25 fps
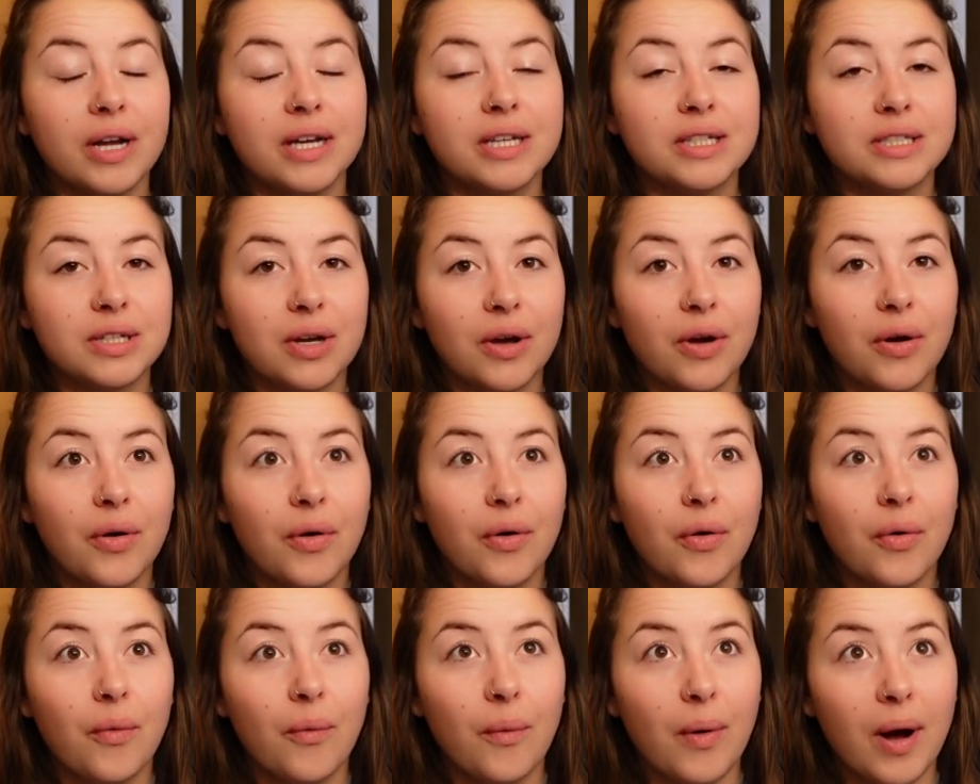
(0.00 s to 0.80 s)
is
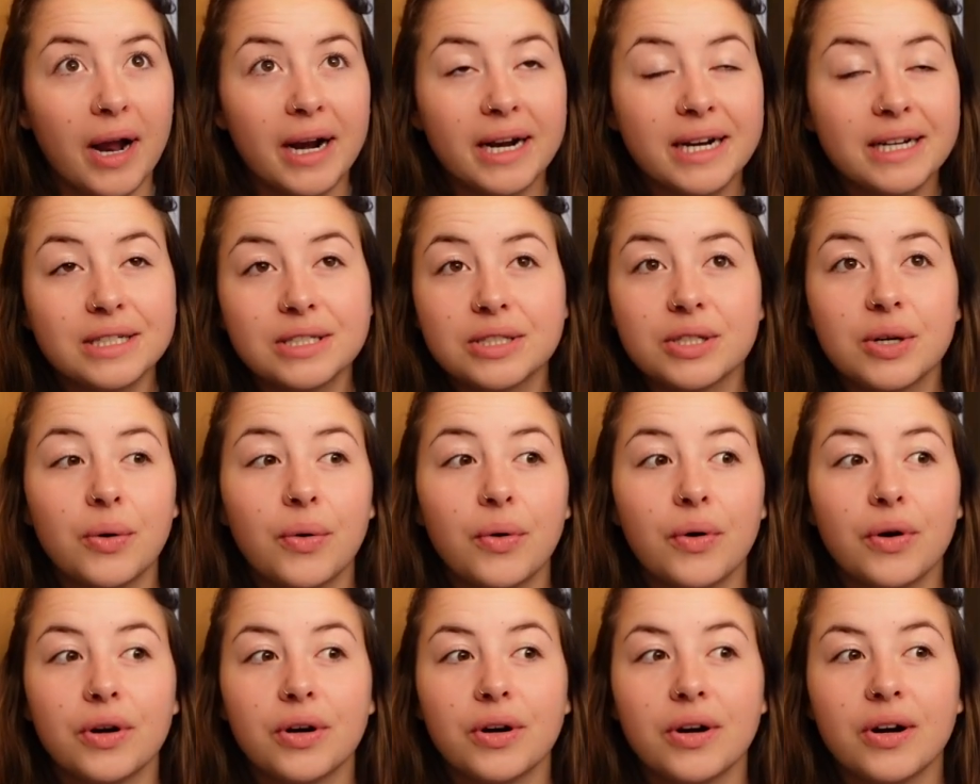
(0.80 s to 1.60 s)
wanting to
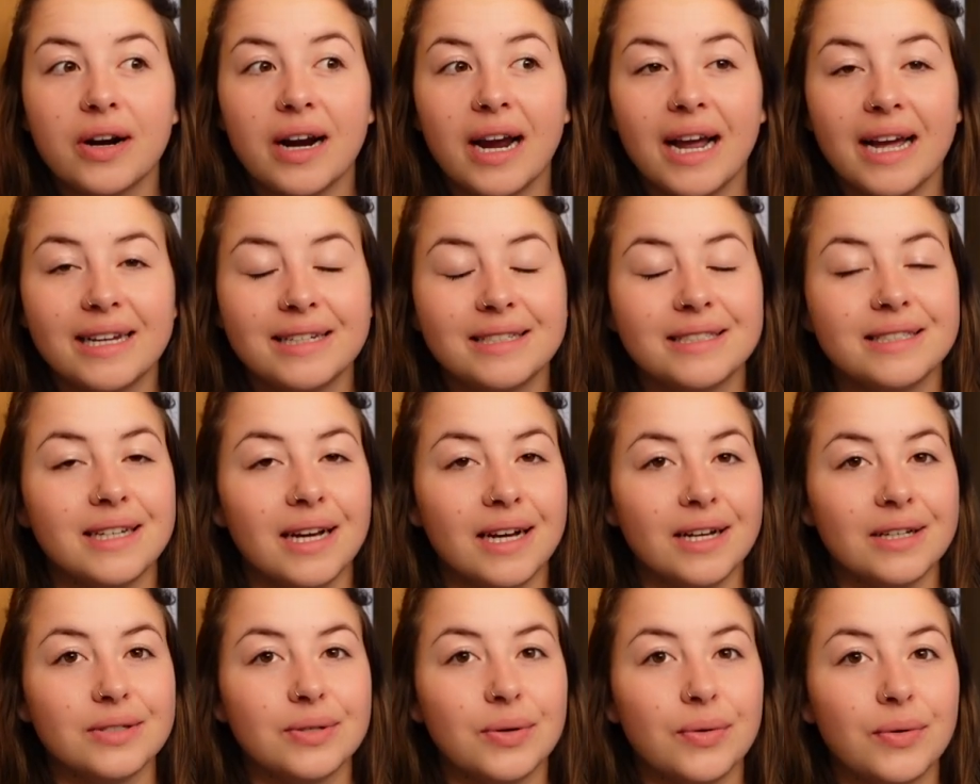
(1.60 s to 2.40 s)
order and
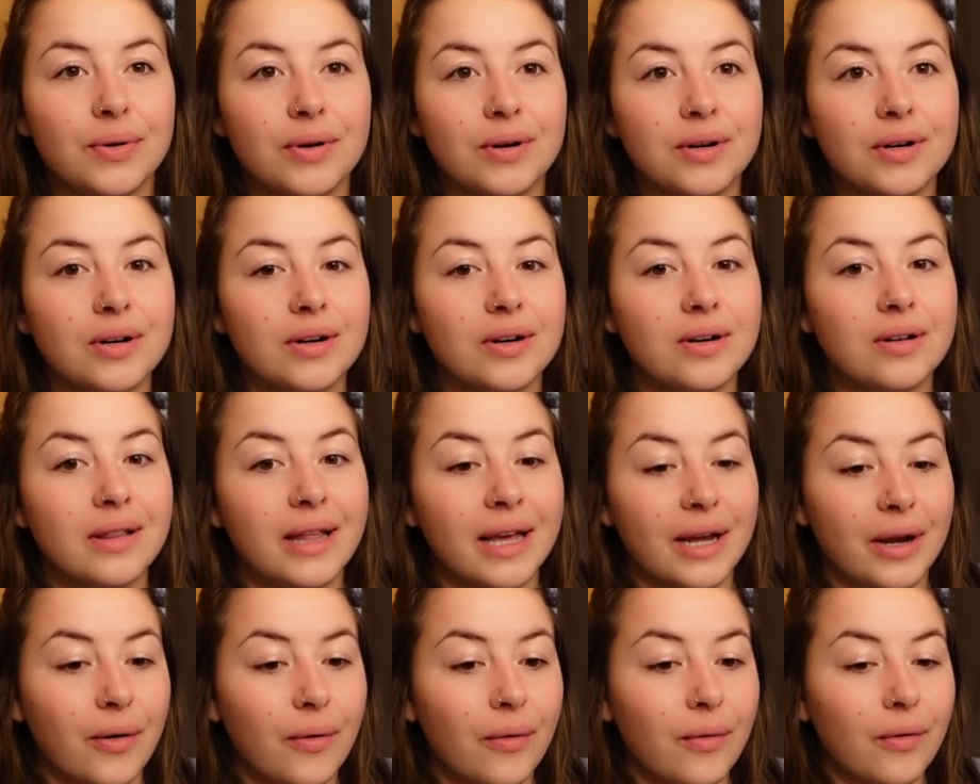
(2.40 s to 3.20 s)
does order,
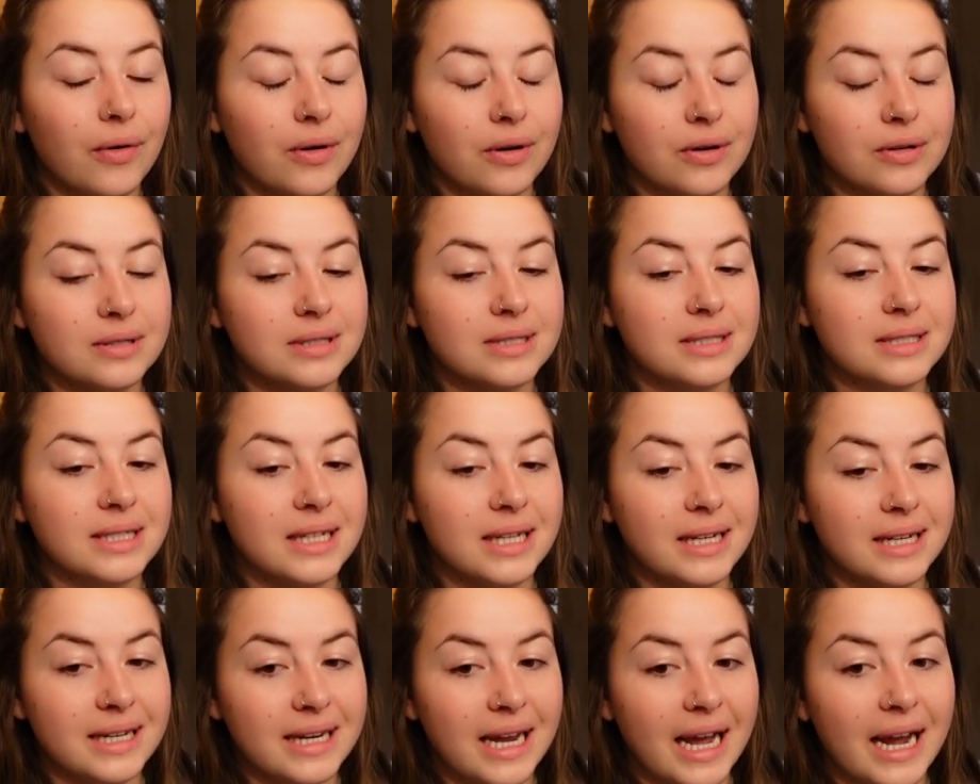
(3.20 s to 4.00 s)
like, orders
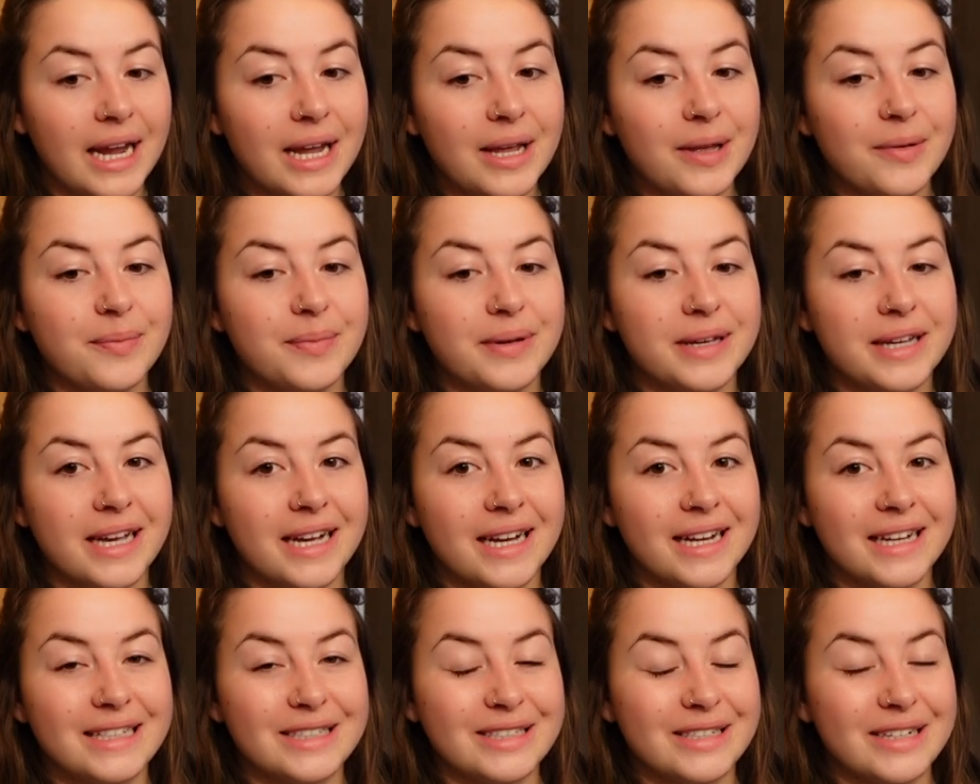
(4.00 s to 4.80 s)
tonight,
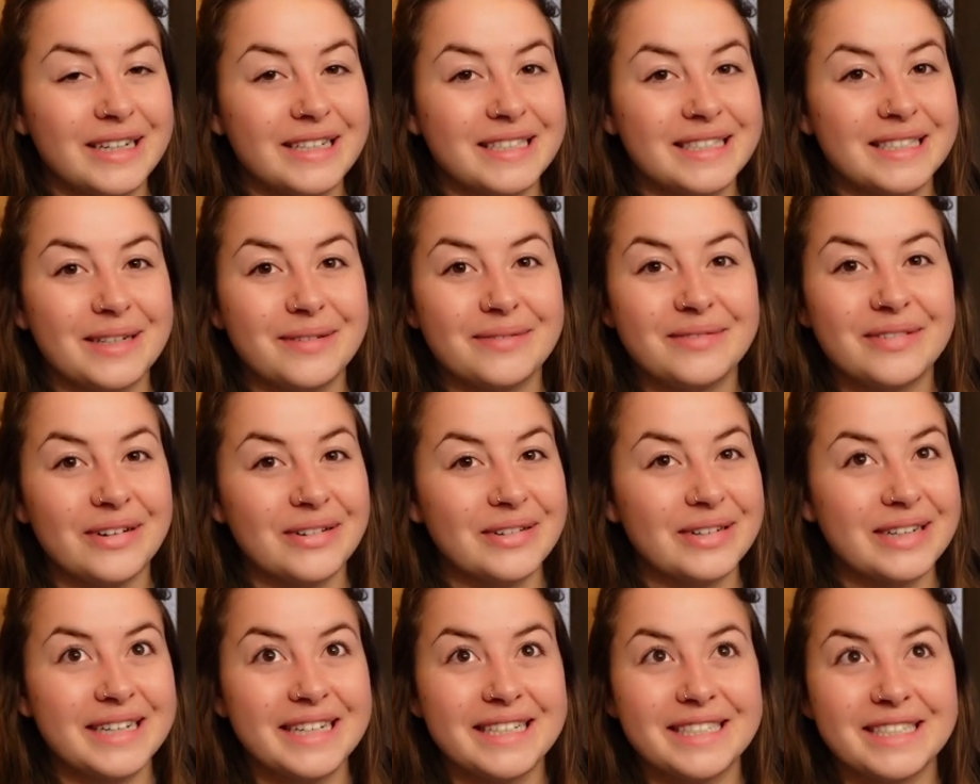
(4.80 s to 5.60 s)
because or else it
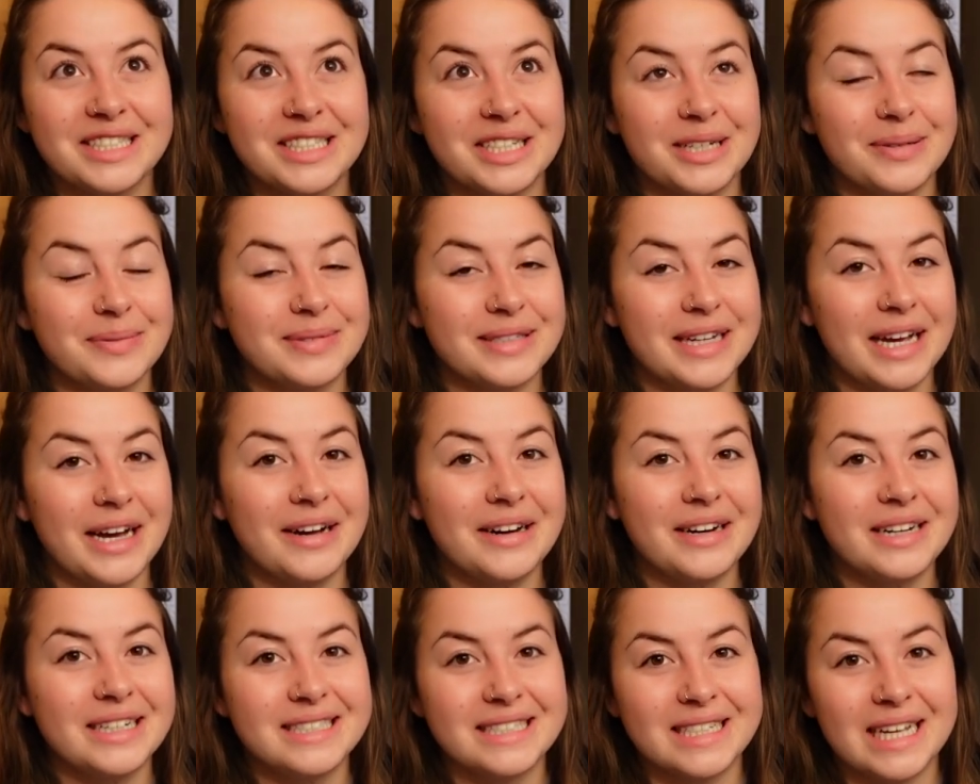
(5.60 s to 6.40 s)
won't get shipped
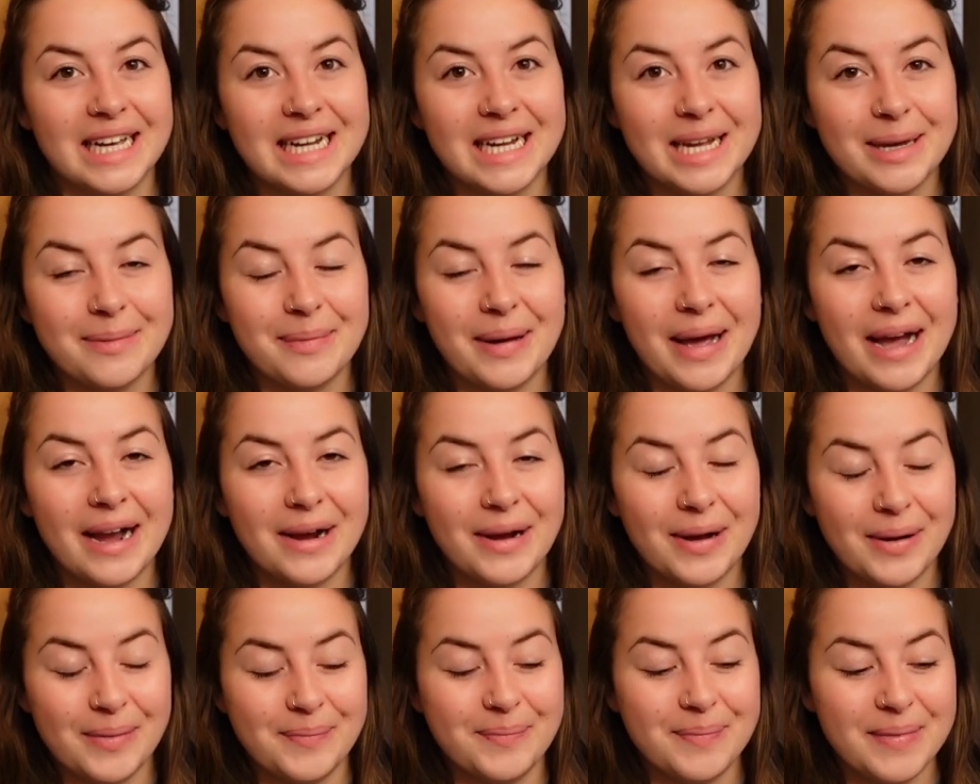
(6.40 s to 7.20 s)
out until I get
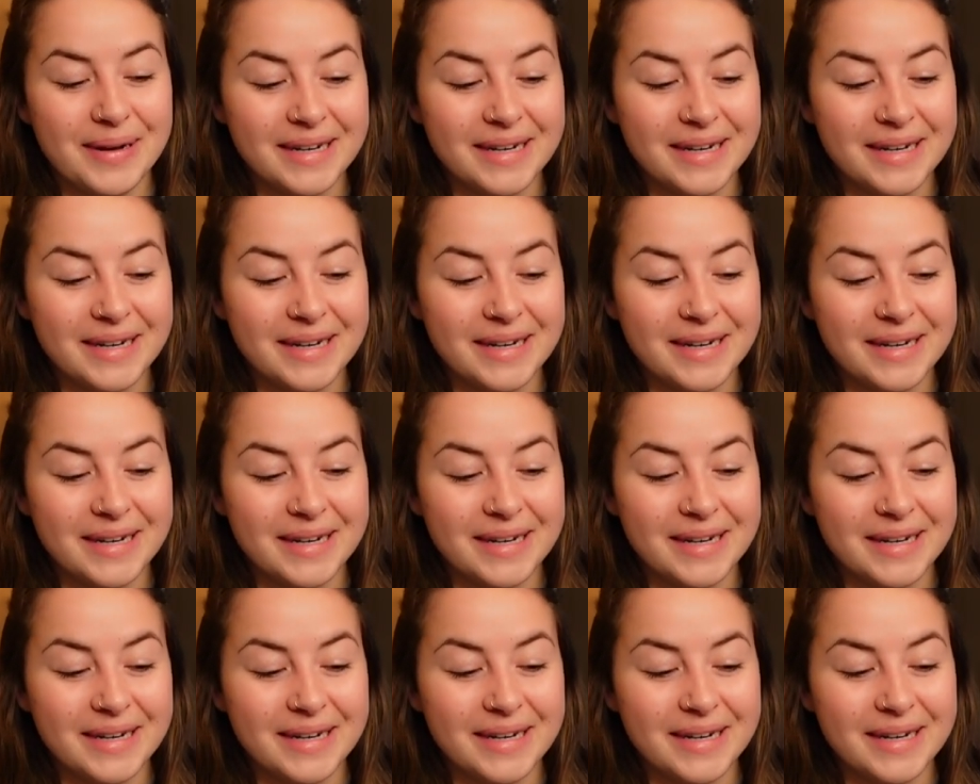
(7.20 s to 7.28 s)
back on